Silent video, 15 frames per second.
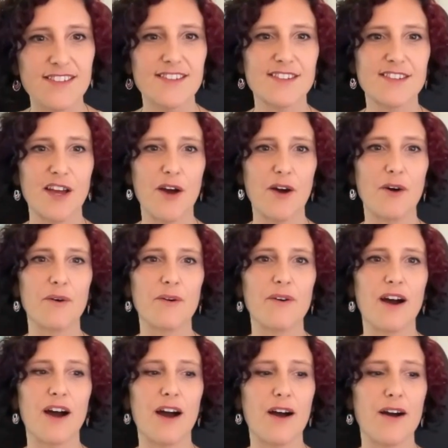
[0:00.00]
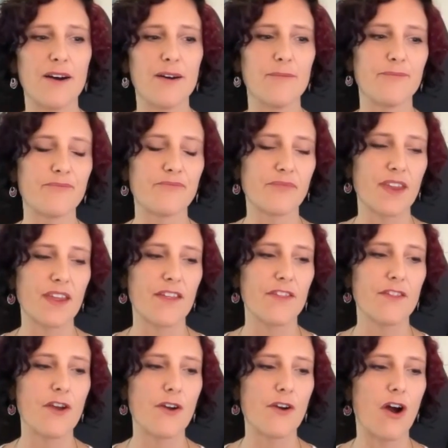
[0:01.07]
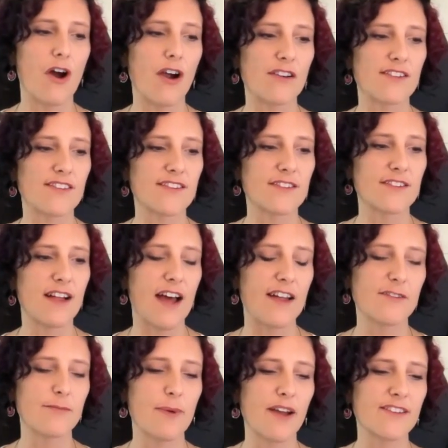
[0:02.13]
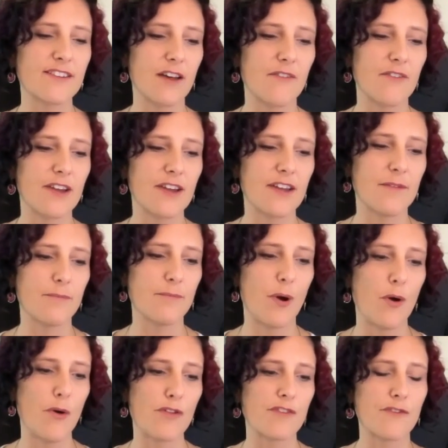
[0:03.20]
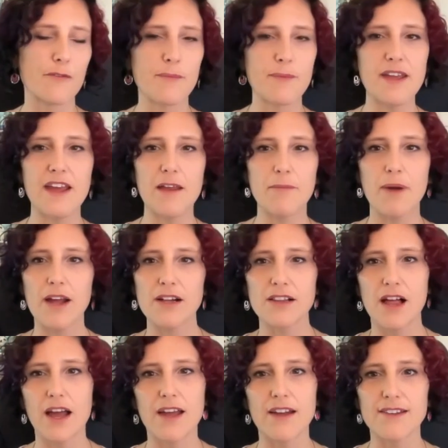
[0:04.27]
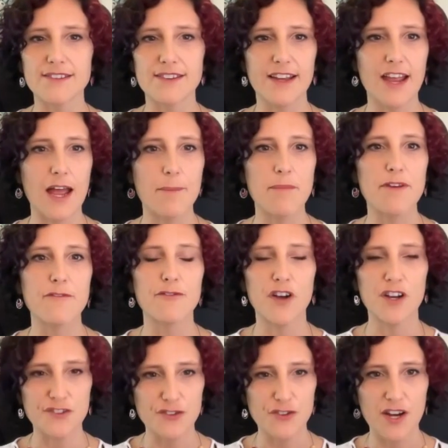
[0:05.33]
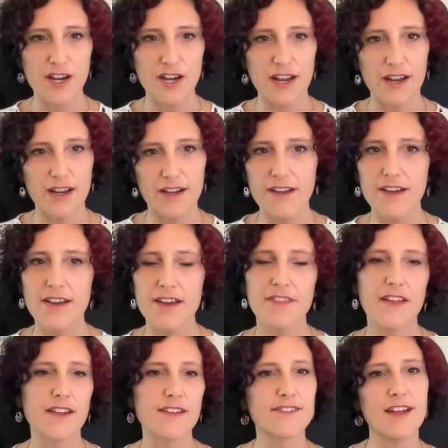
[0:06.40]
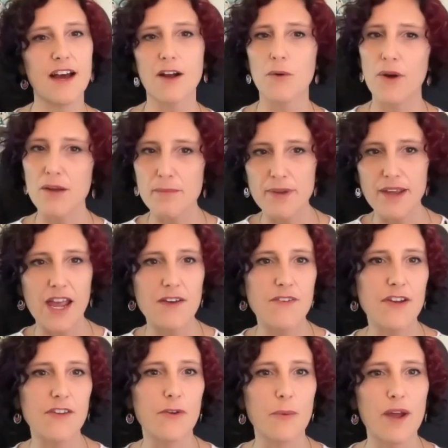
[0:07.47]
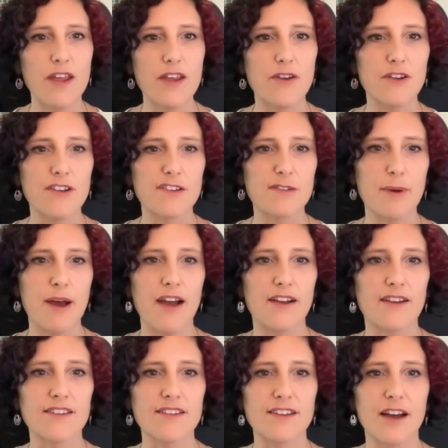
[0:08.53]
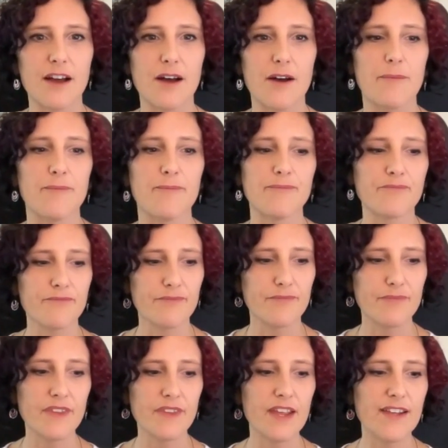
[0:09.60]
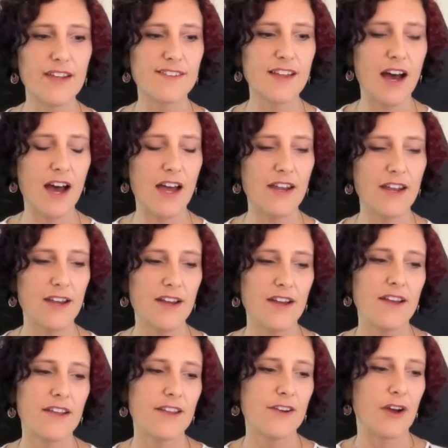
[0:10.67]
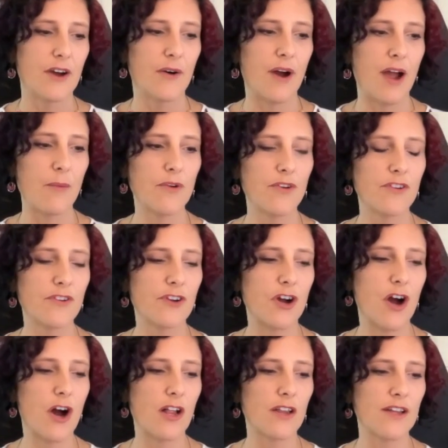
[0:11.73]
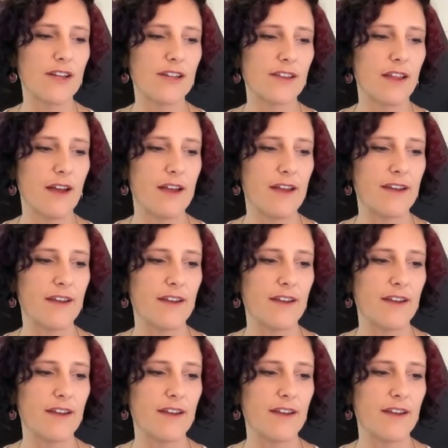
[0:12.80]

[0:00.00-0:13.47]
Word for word: So, um, there are still aspects of it, both for me and my clients, that can be frustrating, things not quite behaving the way you'd expect. Um, it's not you know i wouldn't call it like